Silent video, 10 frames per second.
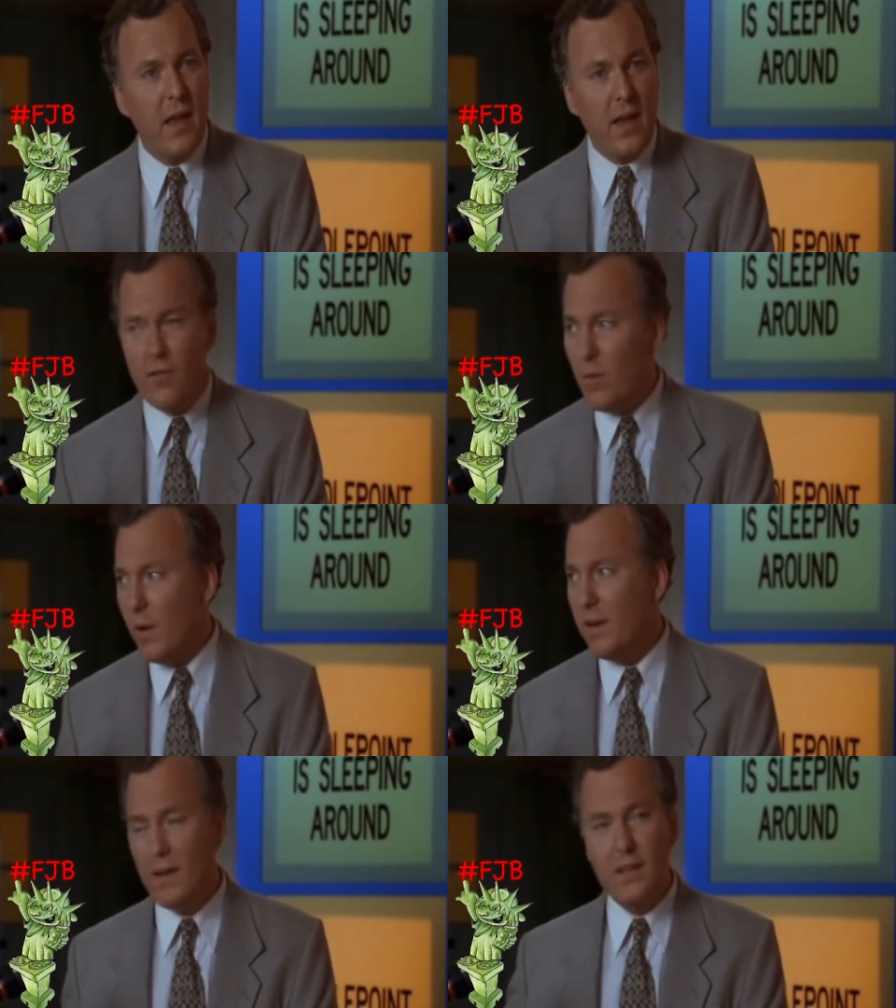
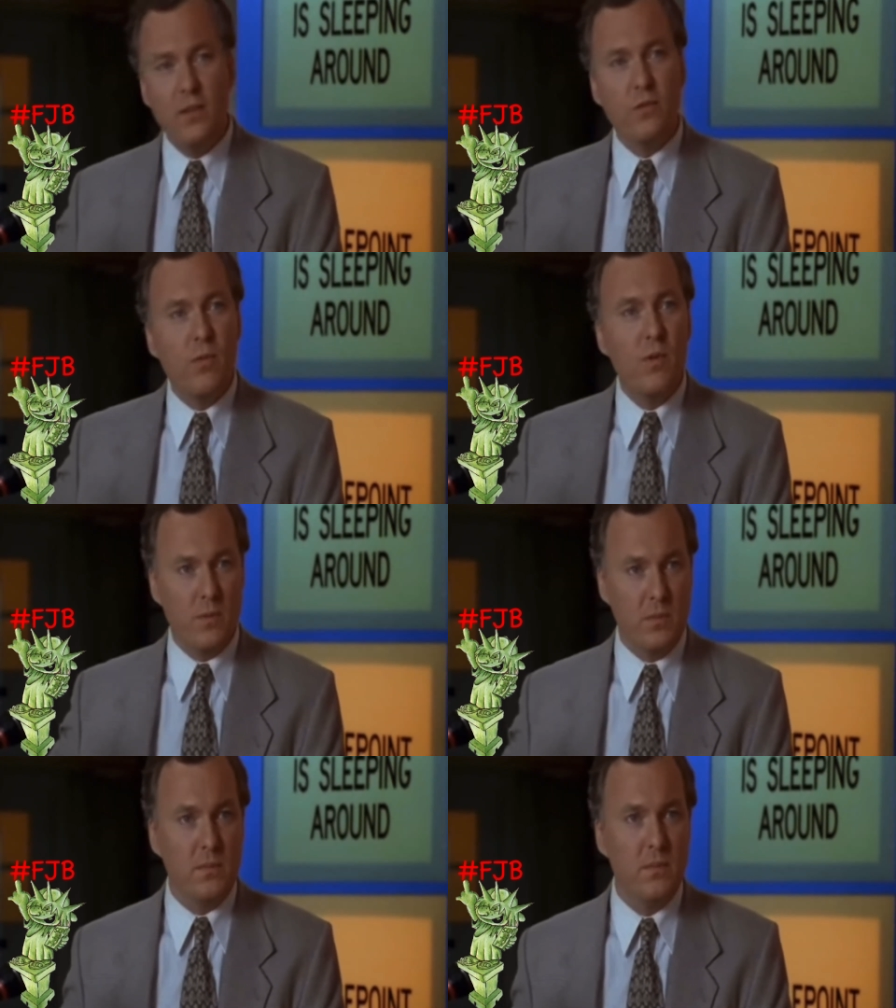Everyone in this
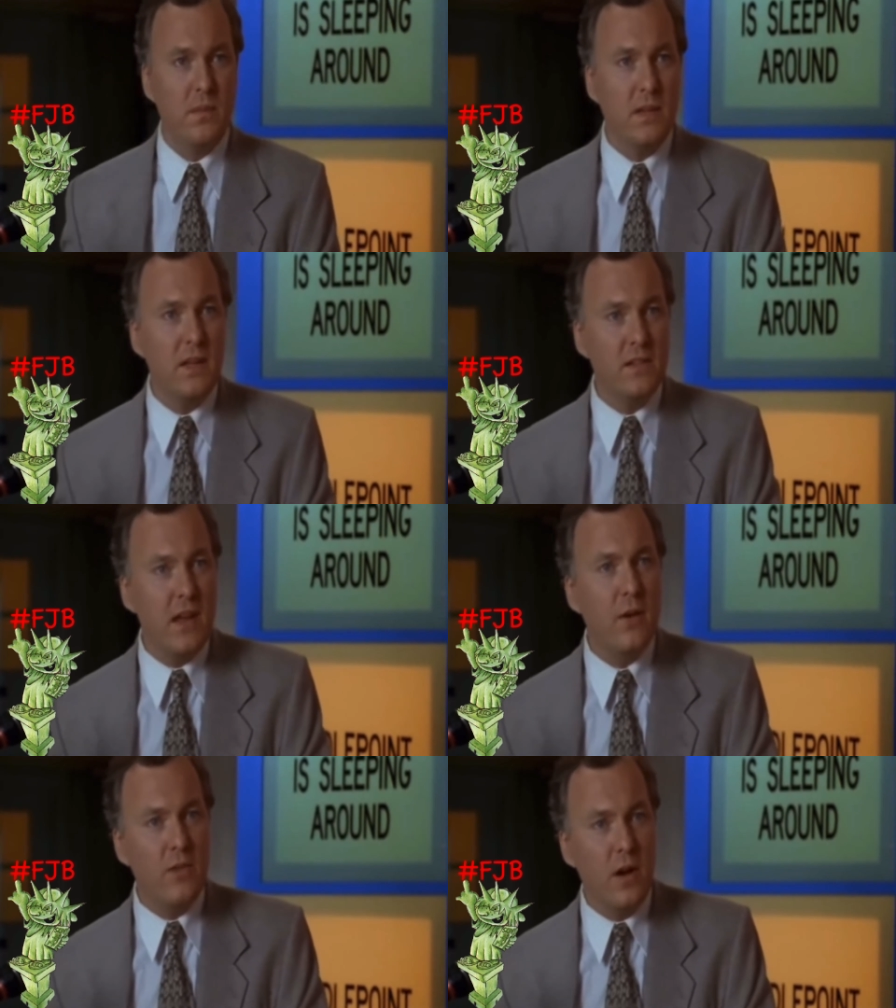room
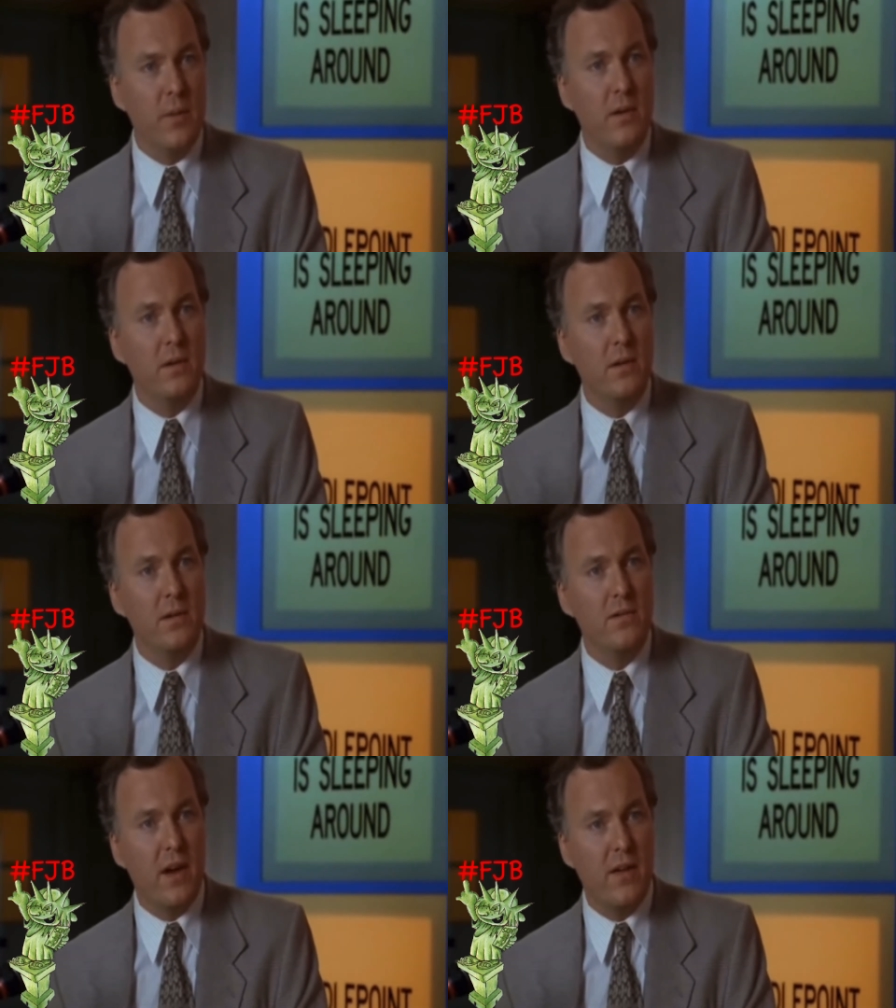is now dumber
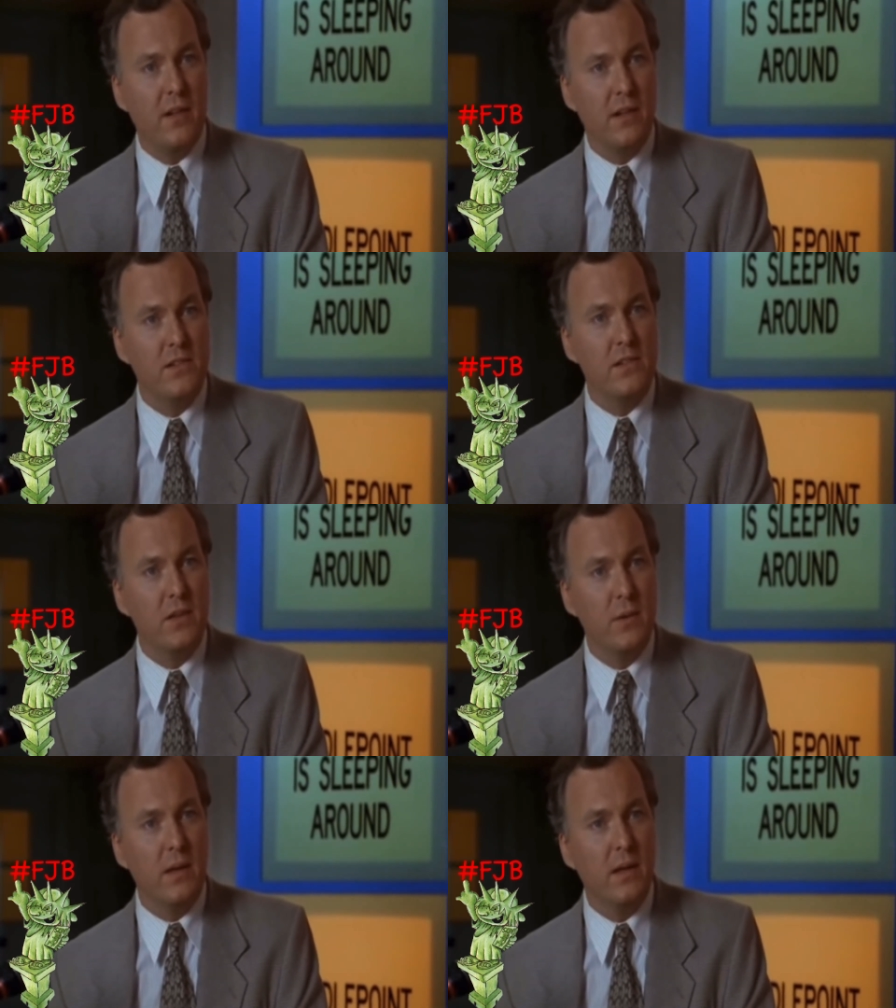for having
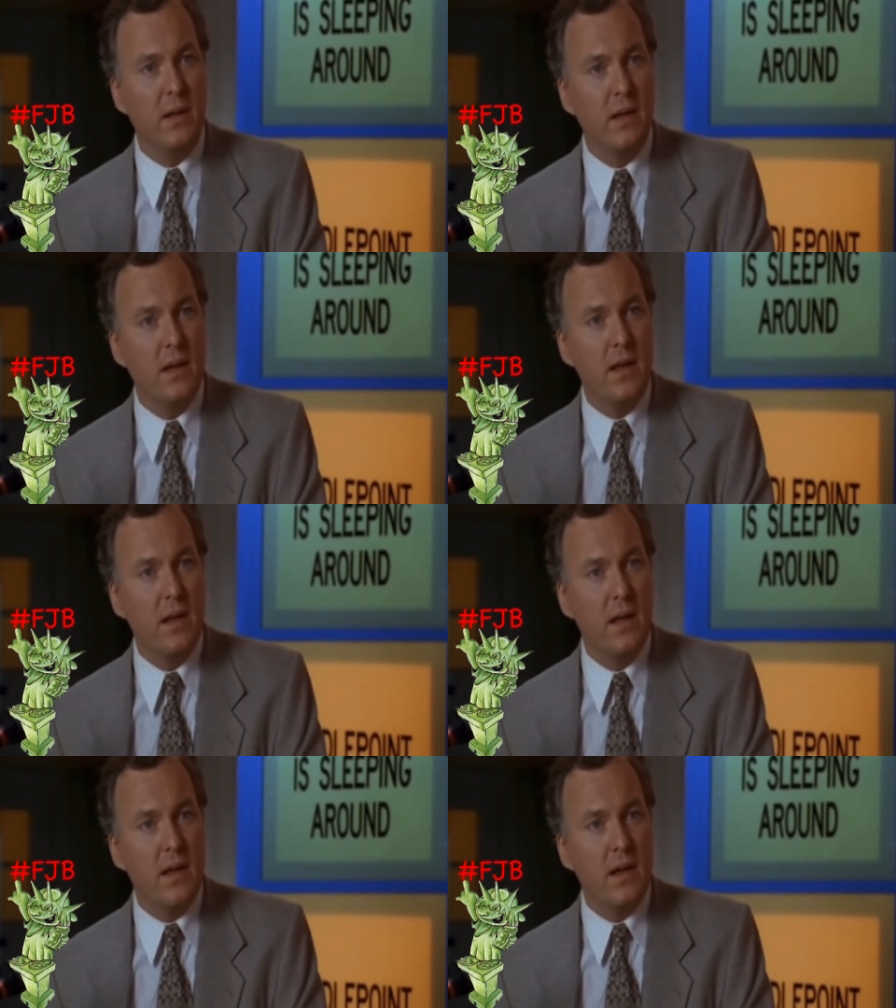listened to it.
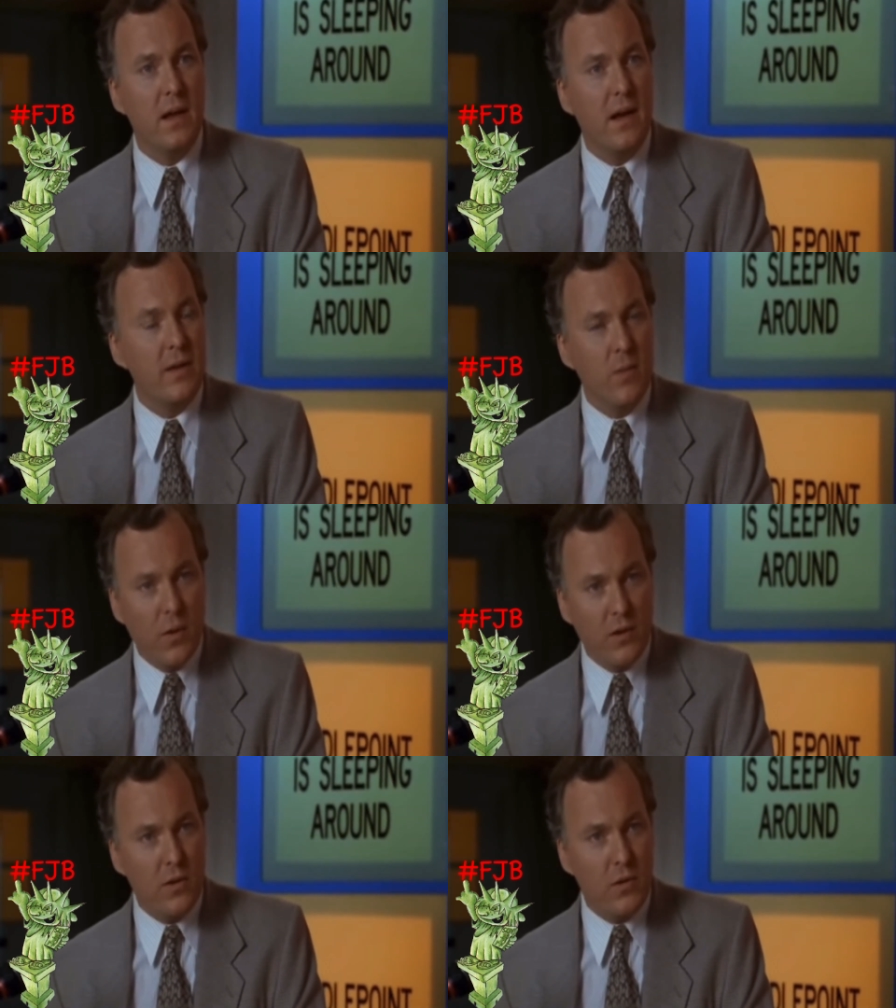I
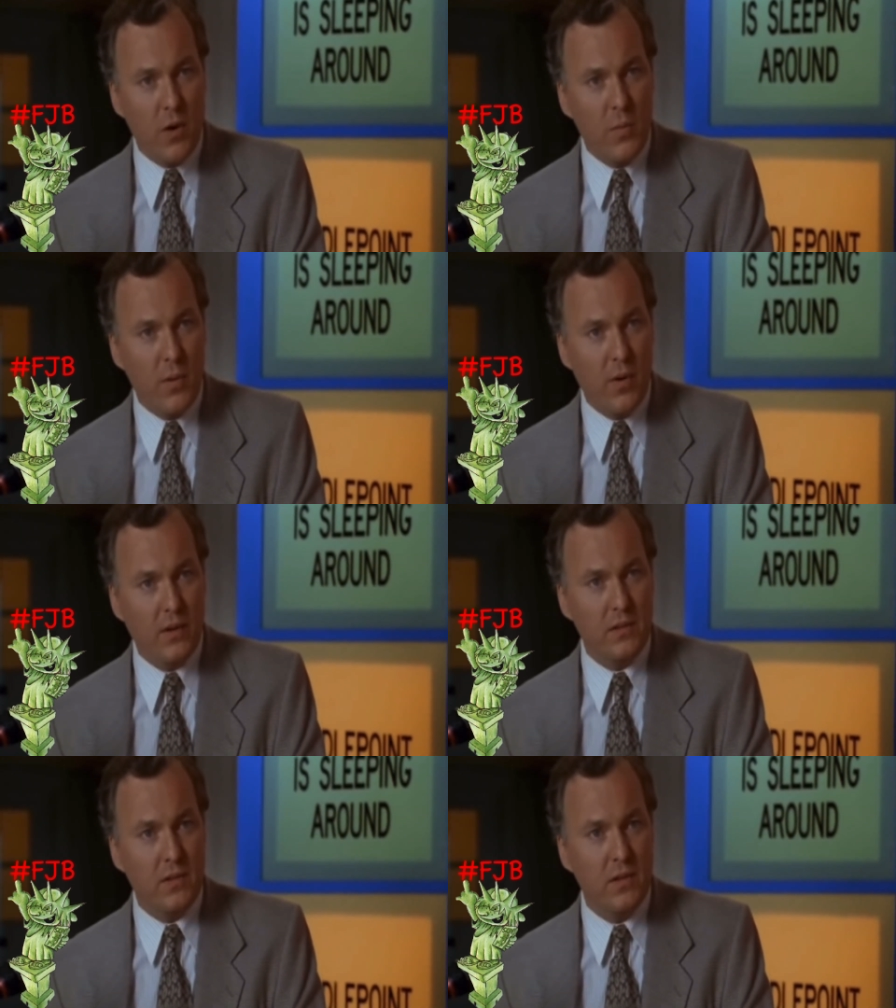award you no
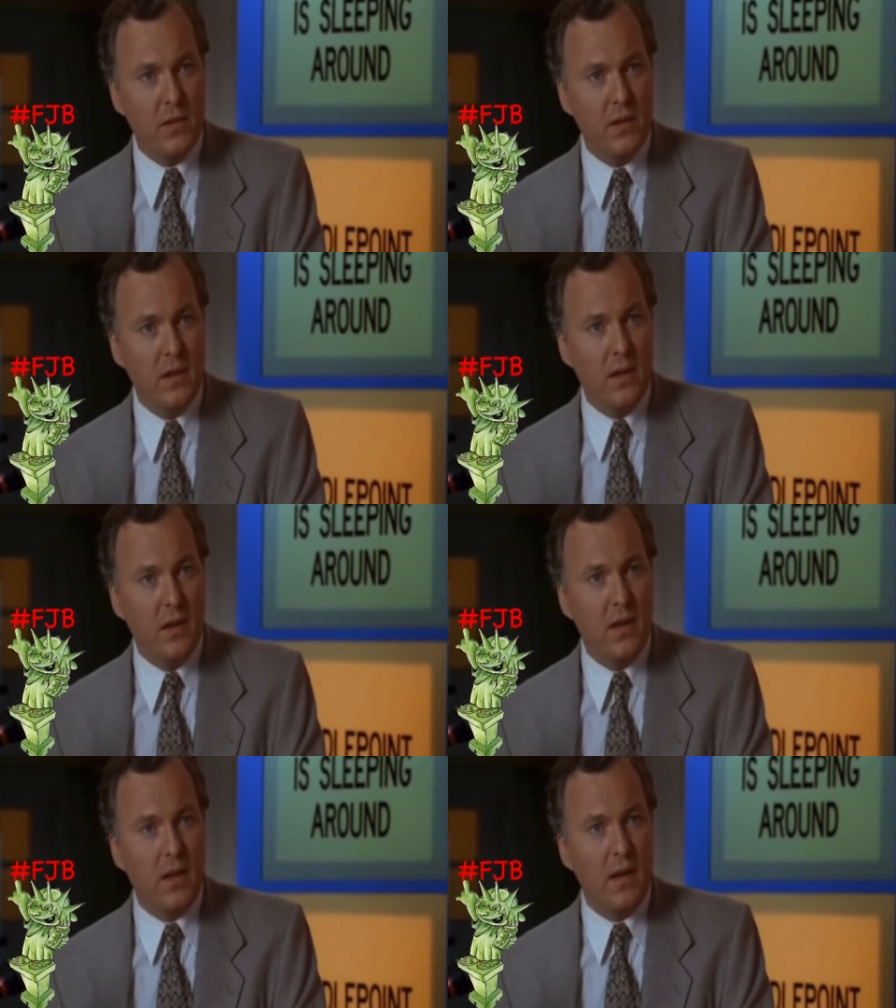points,
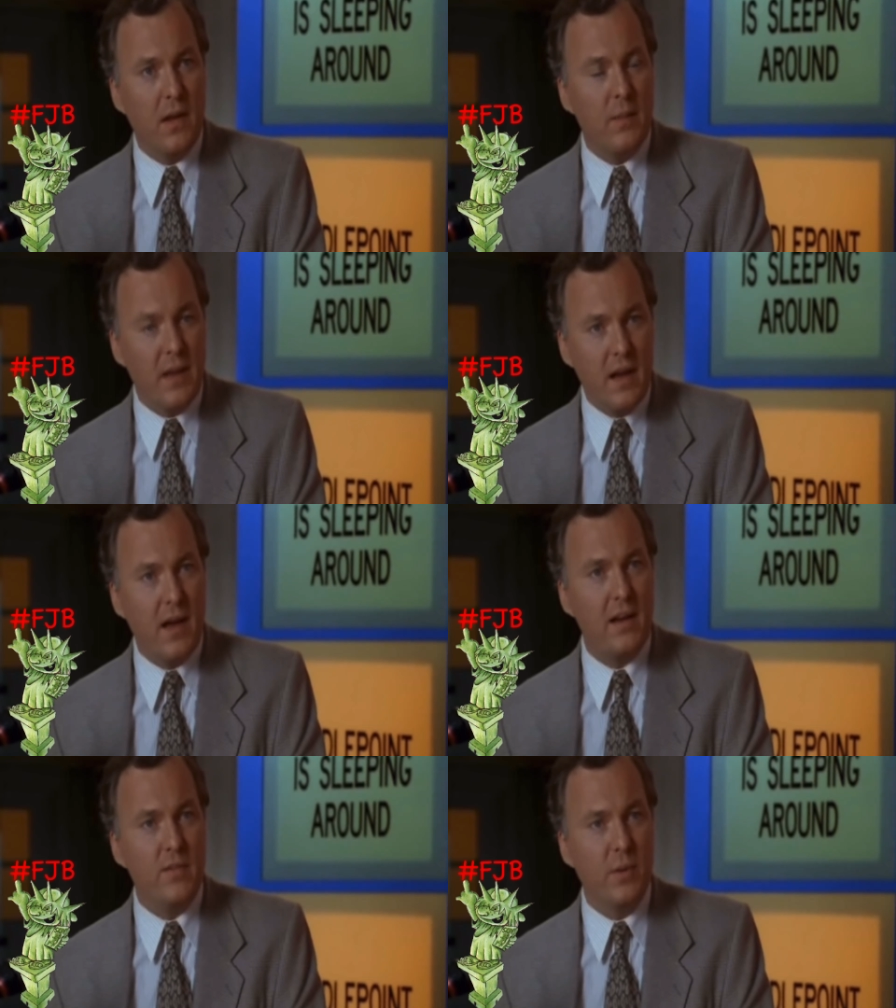and may
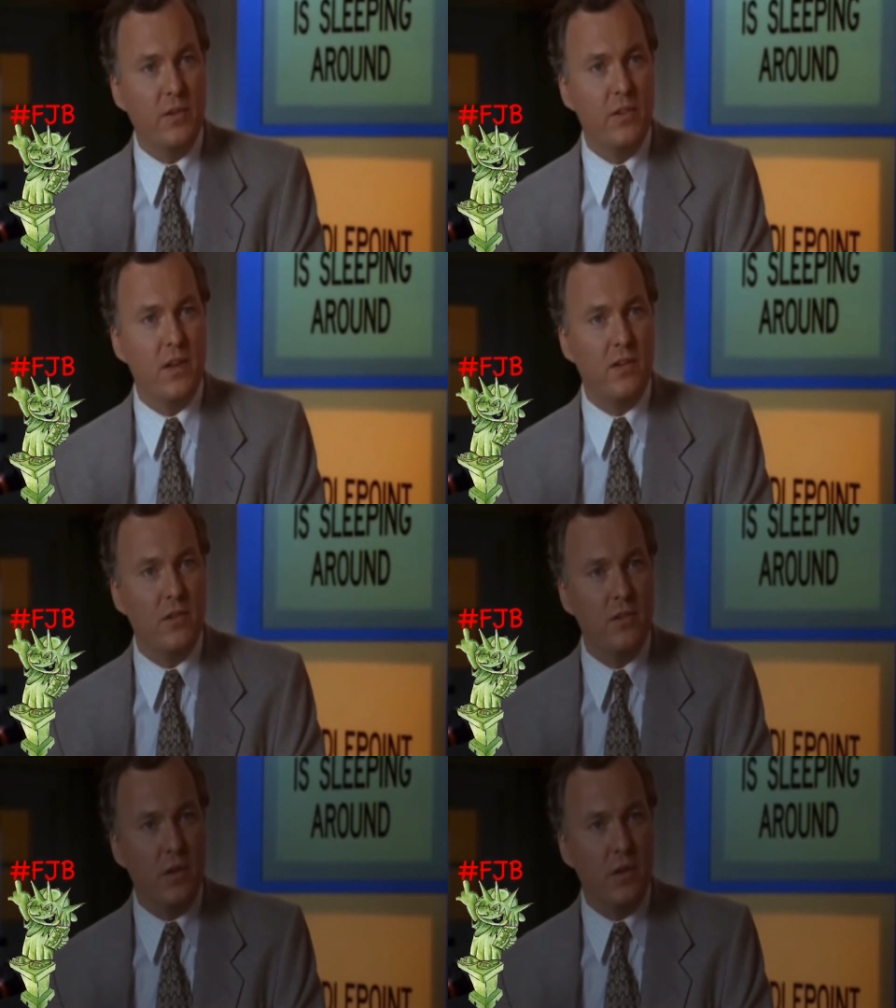God have mercy on your